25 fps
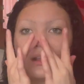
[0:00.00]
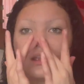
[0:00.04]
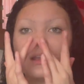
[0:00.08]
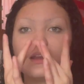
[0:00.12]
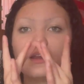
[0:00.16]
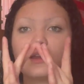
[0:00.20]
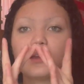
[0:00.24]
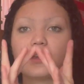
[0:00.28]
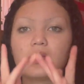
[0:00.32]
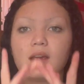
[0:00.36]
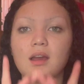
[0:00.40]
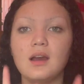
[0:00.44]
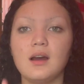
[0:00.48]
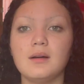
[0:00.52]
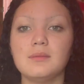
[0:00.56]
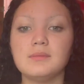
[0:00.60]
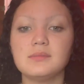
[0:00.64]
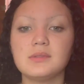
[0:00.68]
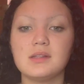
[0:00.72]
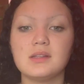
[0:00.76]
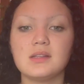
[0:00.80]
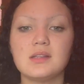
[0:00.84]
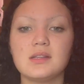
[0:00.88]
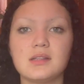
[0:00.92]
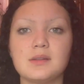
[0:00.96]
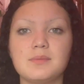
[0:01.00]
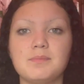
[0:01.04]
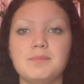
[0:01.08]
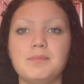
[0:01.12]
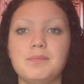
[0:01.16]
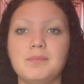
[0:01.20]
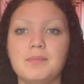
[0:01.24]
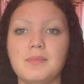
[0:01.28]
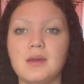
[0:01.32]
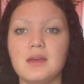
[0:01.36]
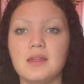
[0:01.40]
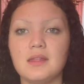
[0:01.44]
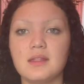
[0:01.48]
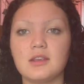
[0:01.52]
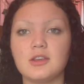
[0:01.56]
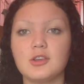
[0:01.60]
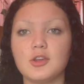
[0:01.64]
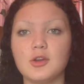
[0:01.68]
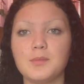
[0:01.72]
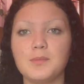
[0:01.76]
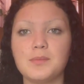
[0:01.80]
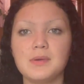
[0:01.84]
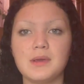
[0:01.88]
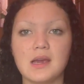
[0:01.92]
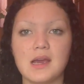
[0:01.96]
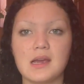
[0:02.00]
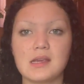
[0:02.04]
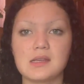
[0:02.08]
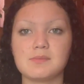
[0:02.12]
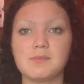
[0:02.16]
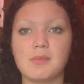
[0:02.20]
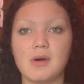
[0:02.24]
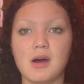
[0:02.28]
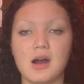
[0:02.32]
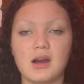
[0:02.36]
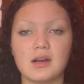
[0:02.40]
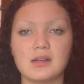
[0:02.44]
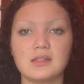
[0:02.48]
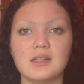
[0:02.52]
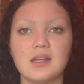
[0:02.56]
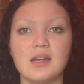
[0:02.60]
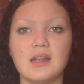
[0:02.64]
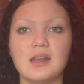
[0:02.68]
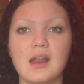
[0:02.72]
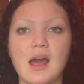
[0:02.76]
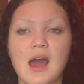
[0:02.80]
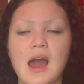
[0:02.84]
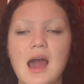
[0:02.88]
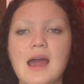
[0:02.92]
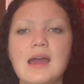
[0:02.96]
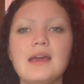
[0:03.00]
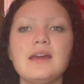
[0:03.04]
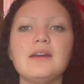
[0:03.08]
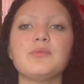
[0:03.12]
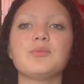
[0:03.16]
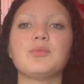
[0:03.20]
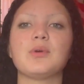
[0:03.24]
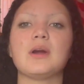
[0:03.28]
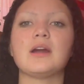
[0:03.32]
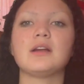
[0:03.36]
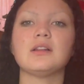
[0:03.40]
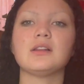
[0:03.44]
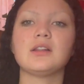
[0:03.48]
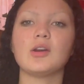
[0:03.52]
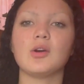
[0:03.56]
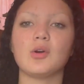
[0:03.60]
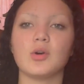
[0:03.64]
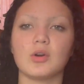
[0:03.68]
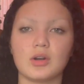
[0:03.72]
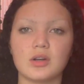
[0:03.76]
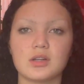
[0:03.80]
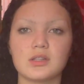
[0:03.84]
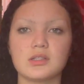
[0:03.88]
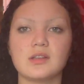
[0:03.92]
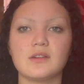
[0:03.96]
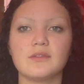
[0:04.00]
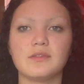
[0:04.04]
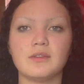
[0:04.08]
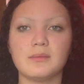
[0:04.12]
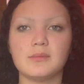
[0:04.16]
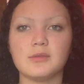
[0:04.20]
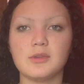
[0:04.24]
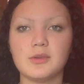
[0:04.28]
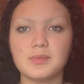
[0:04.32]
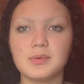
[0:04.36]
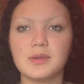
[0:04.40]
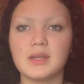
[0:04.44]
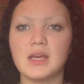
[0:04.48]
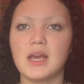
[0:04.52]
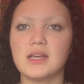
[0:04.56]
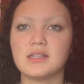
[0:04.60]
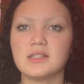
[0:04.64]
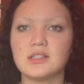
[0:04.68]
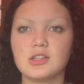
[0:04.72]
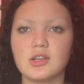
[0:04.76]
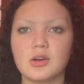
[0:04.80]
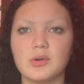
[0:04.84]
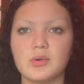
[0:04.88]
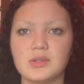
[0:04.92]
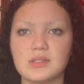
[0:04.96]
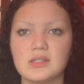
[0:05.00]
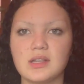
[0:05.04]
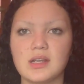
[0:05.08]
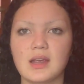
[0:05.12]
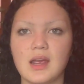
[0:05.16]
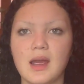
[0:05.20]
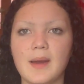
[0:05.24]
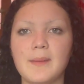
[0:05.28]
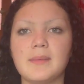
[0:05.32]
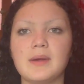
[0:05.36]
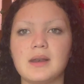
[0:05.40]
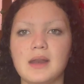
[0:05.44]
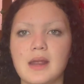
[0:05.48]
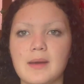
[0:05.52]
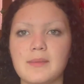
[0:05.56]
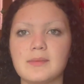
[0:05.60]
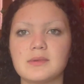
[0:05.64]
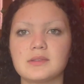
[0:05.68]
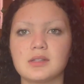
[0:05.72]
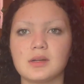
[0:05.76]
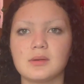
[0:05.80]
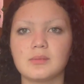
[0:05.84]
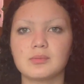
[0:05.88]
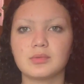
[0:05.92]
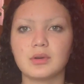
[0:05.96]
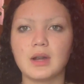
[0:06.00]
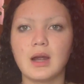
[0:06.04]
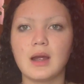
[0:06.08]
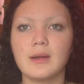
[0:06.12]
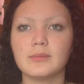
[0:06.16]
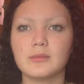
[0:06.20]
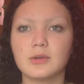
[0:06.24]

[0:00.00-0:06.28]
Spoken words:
It comes in this, in the UPS box, and I rarely order stuff from UPS. It's always like, I'm an Amazon Prime